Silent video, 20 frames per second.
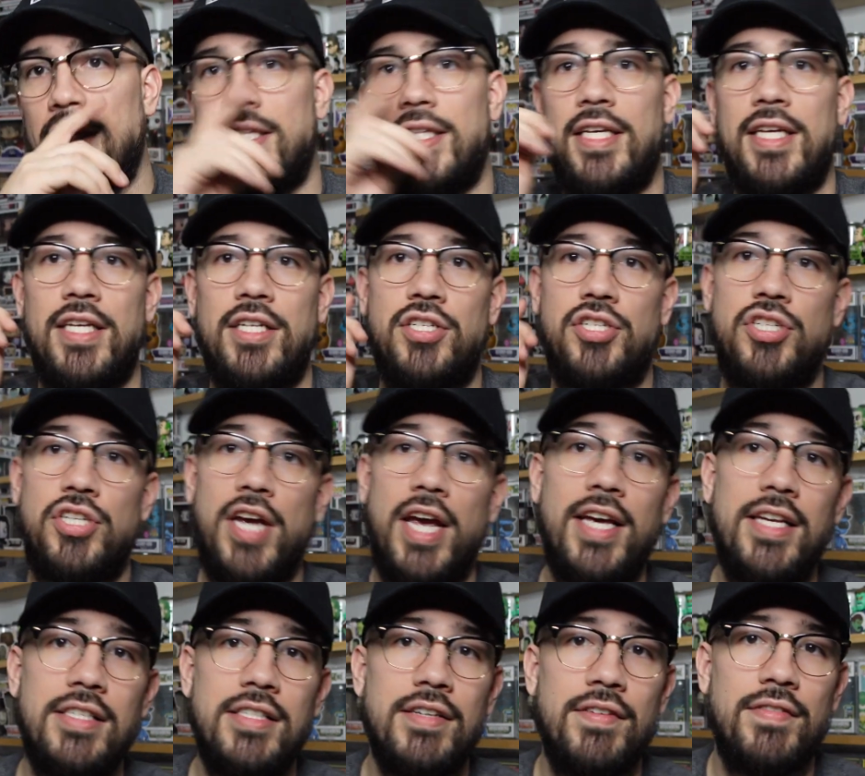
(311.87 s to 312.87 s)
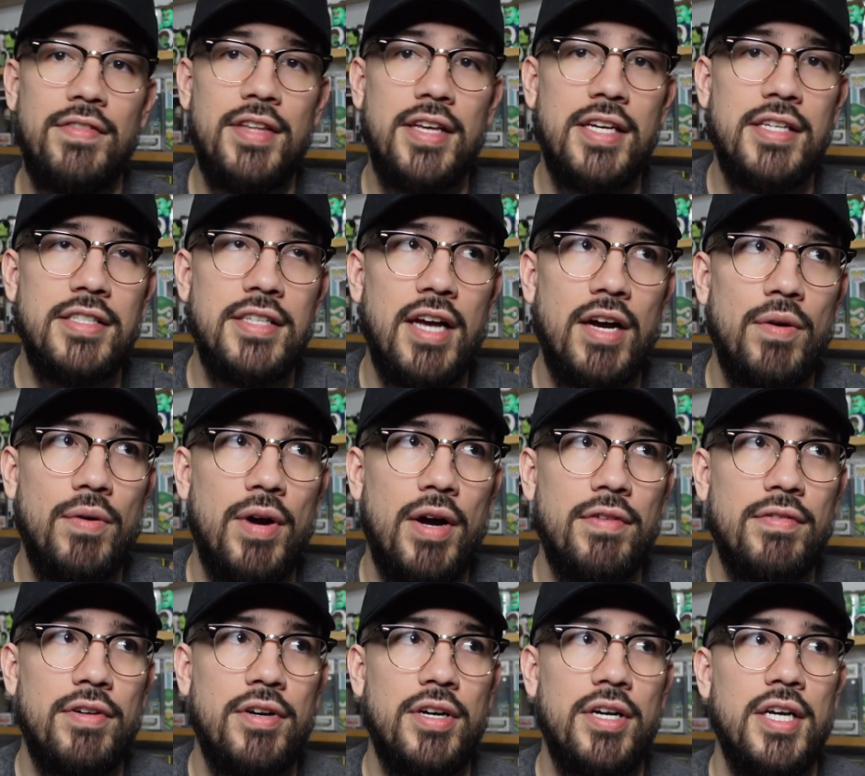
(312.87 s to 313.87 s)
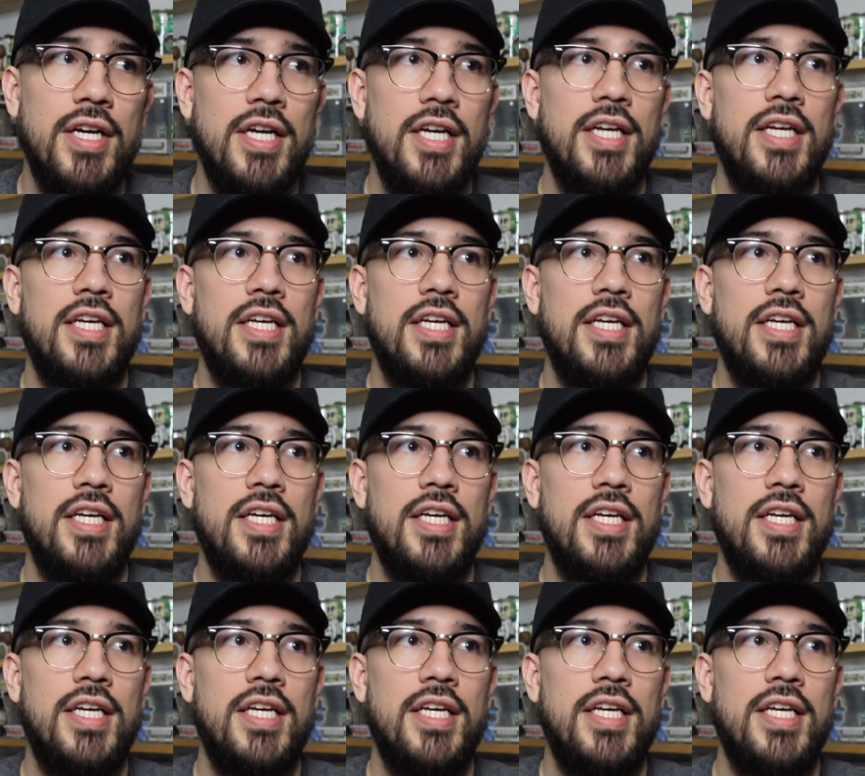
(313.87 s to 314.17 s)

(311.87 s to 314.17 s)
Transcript: The chase of this, however,